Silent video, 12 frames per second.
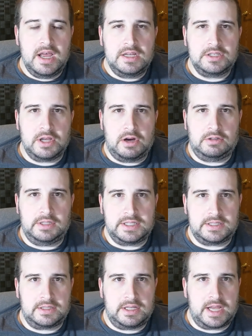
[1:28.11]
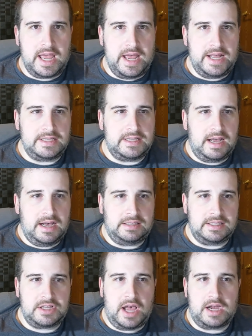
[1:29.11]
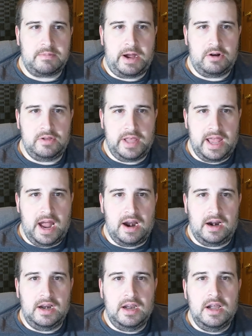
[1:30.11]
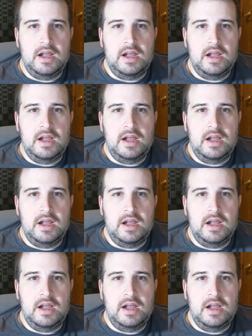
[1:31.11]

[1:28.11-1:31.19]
So let's talk about who they are.